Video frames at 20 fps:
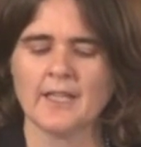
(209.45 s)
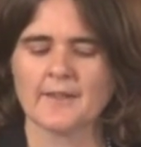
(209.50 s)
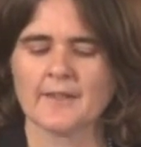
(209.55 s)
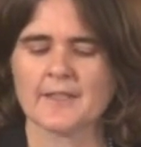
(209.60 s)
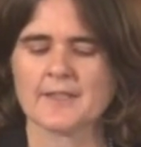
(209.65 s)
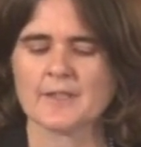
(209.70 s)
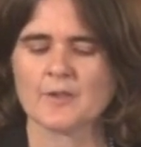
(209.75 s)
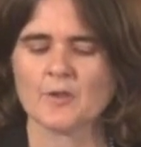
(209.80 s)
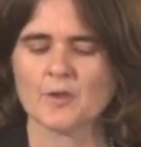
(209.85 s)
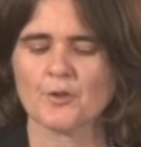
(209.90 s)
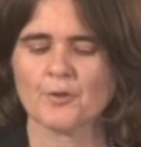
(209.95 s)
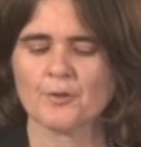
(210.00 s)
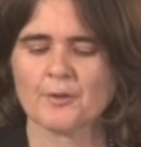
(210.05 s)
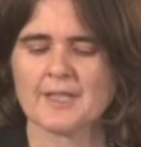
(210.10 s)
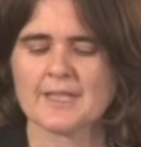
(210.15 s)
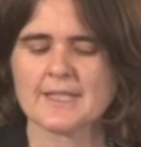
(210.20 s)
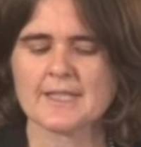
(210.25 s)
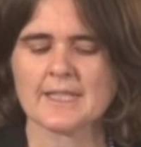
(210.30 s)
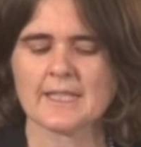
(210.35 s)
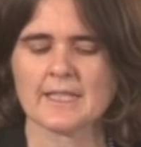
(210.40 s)
there's
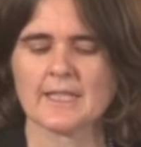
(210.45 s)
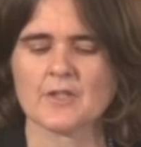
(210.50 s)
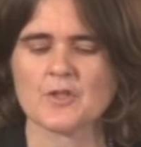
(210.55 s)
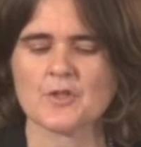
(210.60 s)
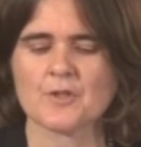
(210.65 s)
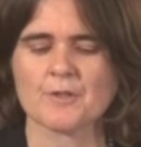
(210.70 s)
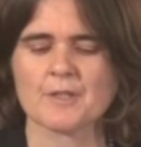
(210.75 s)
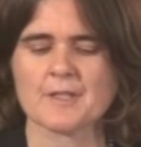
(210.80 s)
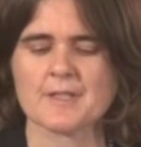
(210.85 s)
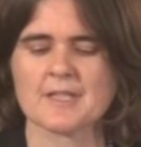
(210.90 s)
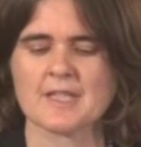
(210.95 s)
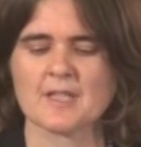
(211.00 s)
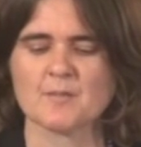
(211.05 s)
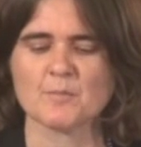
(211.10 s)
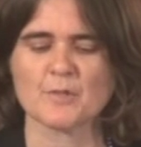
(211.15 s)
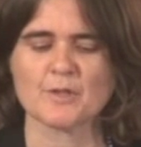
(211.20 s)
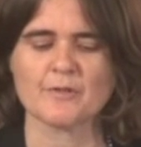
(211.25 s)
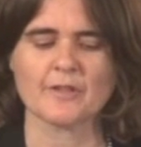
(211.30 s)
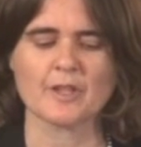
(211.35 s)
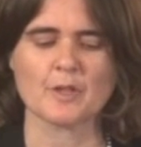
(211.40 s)
increasing interest
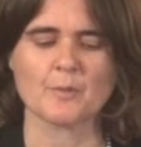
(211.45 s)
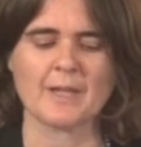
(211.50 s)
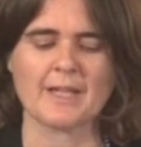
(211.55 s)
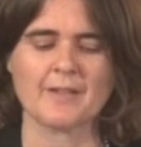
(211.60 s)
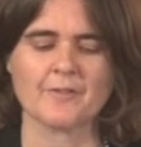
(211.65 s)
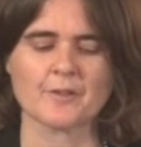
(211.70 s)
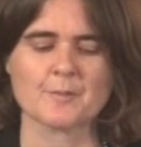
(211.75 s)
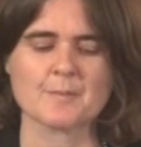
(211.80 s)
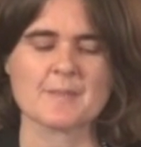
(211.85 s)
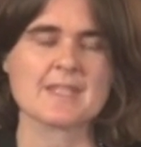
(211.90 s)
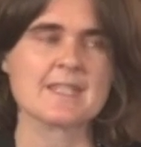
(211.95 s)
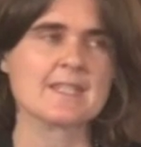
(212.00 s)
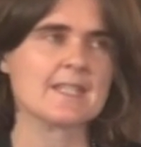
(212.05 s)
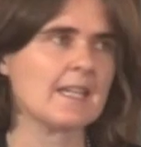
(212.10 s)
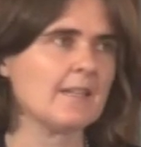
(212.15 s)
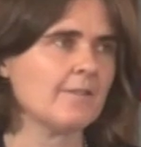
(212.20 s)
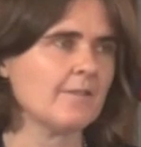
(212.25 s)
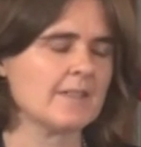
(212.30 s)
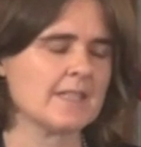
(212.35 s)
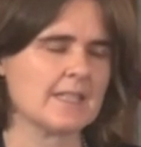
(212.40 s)
in moving away from
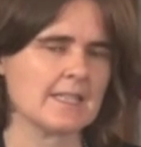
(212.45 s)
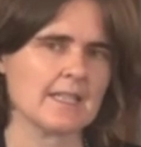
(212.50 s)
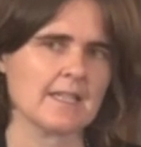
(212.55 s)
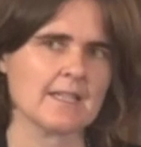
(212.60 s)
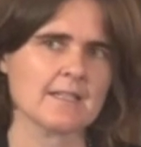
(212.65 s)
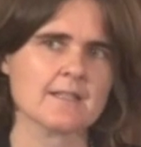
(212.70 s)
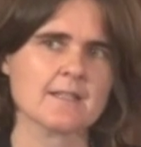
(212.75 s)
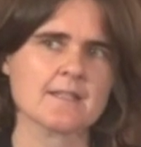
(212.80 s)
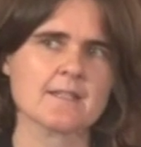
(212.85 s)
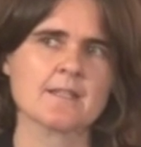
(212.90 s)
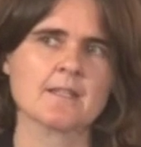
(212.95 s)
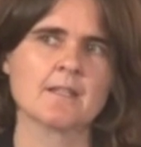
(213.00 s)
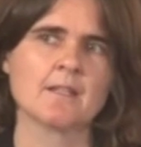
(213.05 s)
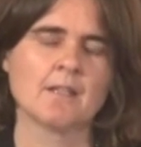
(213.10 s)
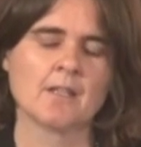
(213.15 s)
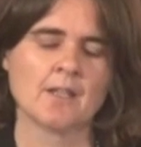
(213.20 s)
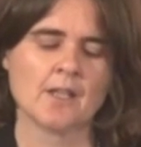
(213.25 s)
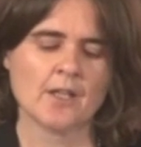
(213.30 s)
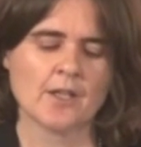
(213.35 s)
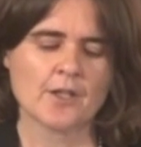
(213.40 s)
safety nets
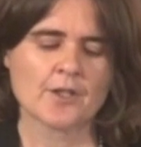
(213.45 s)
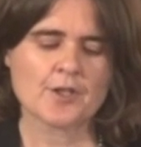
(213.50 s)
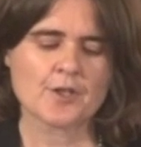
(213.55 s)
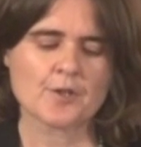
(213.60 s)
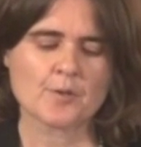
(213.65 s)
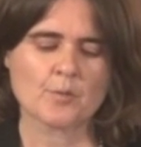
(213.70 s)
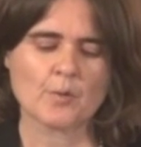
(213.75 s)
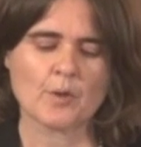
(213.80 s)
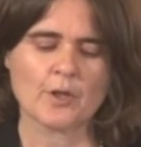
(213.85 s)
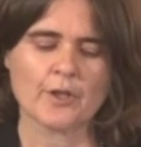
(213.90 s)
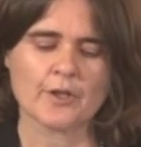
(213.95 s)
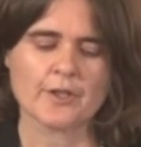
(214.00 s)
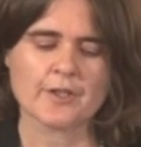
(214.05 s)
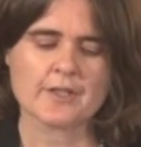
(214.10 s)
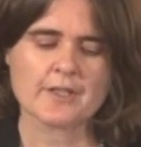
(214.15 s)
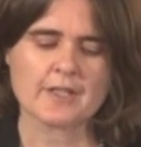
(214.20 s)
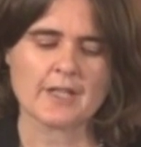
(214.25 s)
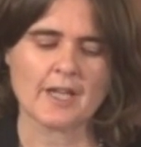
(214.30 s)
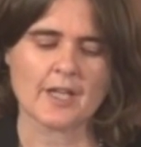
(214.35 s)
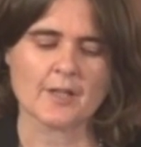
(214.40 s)
to
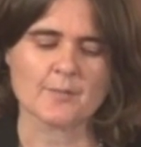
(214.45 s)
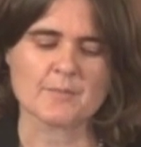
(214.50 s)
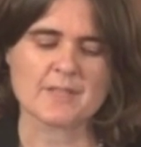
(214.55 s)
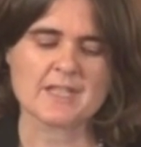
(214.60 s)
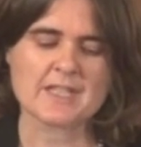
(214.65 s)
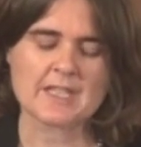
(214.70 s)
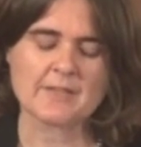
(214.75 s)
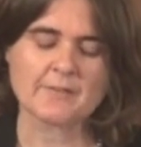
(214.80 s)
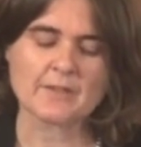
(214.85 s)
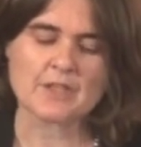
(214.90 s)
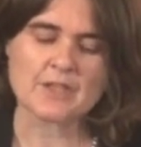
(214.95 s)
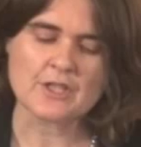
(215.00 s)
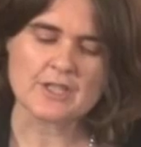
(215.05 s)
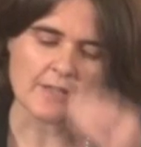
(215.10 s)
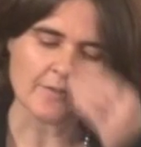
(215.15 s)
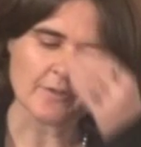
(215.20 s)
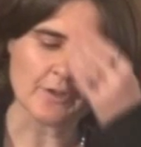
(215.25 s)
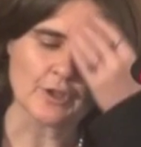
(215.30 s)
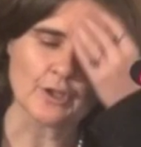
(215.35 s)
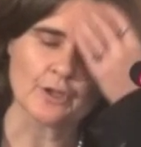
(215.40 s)
what Stephen
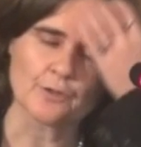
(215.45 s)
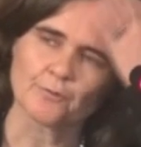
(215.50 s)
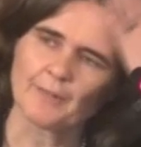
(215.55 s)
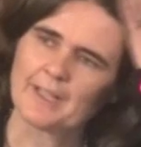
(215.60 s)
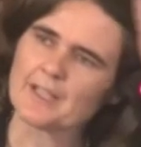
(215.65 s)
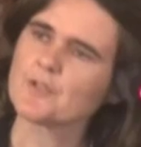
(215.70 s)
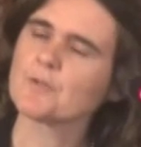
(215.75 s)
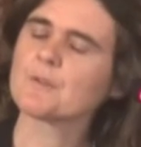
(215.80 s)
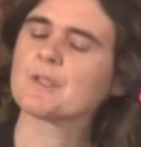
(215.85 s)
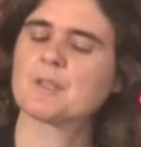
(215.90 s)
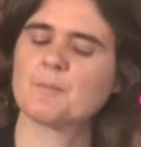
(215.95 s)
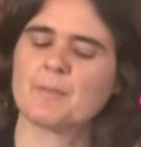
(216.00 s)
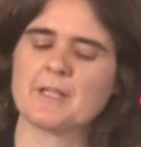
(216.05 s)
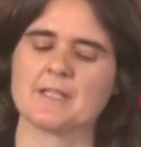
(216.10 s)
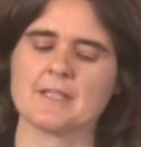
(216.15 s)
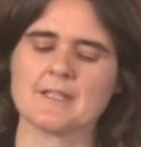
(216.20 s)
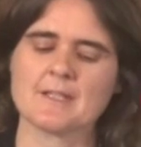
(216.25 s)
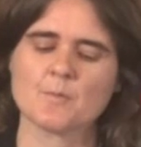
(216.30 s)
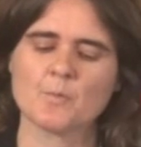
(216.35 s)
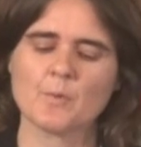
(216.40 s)
Devereux and Rachel
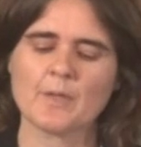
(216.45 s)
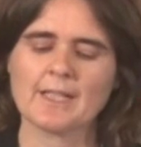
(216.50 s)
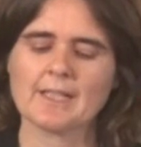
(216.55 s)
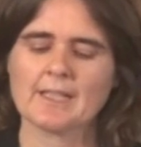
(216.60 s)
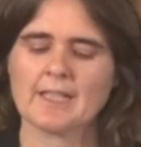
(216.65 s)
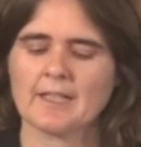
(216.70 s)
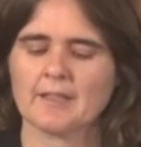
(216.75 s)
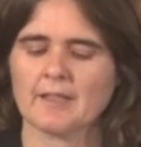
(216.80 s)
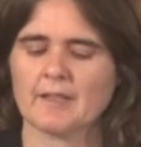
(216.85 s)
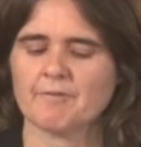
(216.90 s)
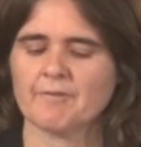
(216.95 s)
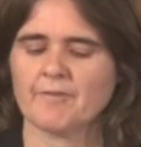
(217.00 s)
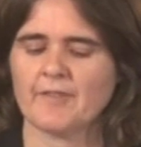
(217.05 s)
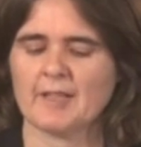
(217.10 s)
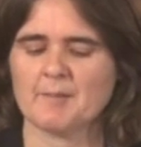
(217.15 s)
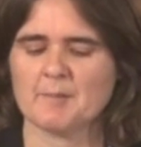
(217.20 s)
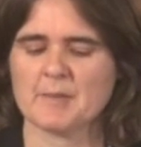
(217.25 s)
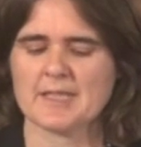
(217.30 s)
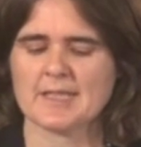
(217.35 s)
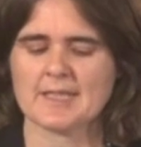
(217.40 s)
Sabetes-Wheeler have
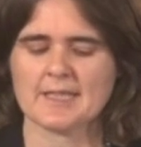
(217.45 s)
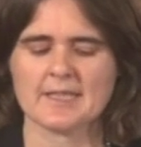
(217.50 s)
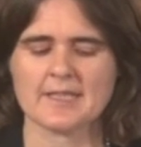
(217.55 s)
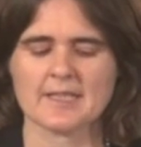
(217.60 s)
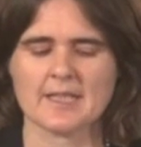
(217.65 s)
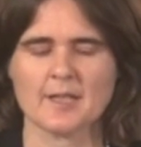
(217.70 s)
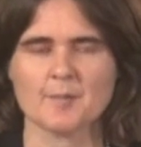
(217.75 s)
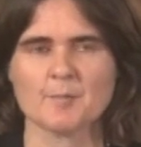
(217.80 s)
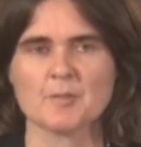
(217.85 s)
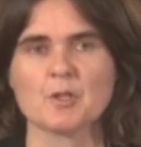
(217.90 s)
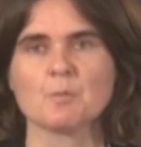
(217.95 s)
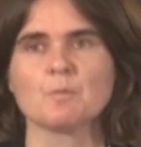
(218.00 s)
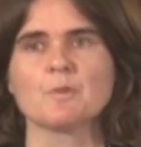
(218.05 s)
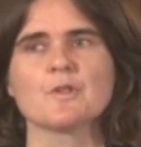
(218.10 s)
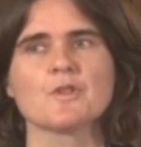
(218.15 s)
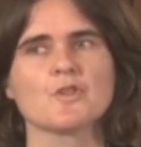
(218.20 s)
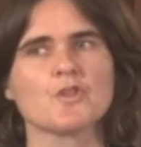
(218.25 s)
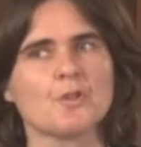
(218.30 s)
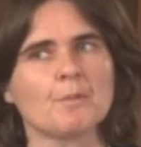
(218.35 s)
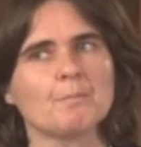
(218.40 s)
famously dubbed
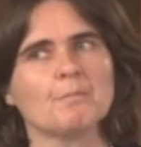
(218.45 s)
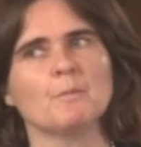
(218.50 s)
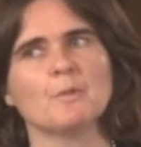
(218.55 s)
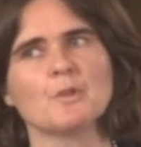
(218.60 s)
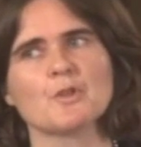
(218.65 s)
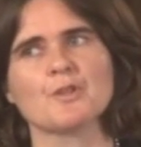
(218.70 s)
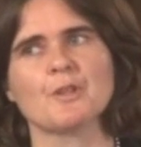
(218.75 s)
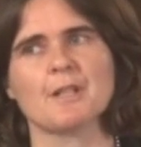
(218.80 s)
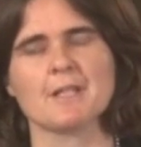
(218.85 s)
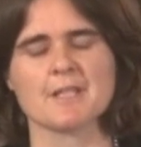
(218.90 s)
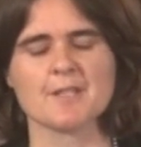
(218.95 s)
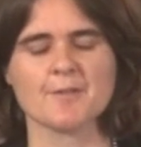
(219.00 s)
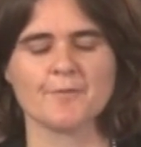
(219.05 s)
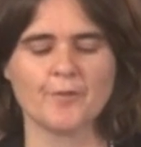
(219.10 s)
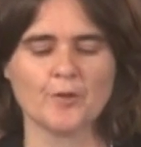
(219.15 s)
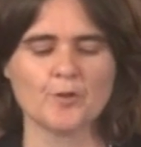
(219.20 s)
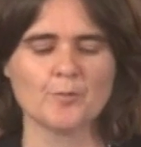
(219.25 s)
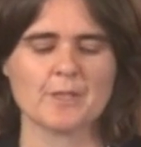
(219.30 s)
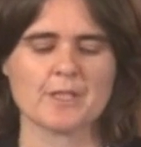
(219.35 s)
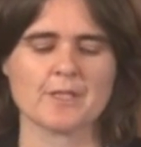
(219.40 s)
towards more
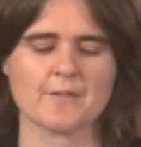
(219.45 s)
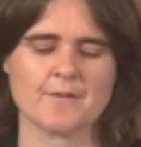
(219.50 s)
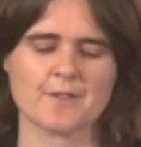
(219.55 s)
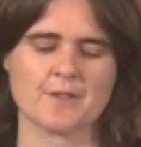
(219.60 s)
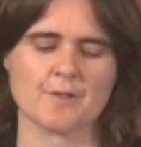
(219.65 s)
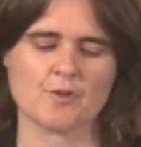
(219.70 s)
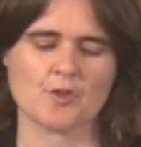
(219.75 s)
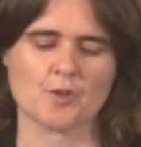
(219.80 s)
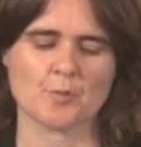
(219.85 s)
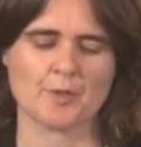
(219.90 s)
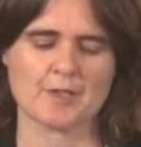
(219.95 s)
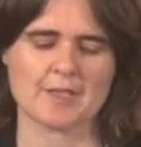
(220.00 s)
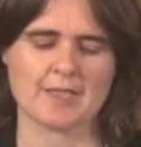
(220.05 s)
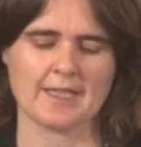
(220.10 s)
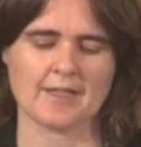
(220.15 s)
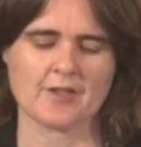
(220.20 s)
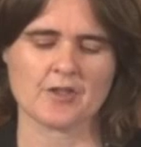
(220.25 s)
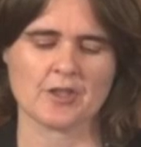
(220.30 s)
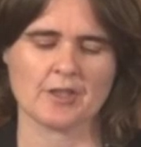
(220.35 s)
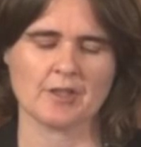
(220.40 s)
transformative social
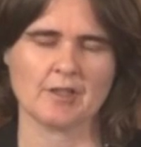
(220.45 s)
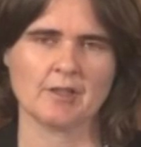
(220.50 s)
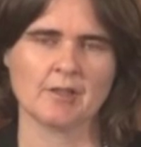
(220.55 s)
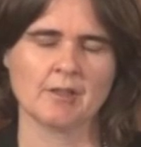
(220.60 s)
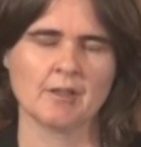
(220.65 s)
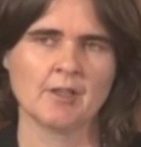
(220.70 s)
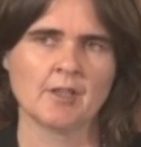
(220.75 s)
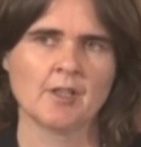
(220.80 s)
protection.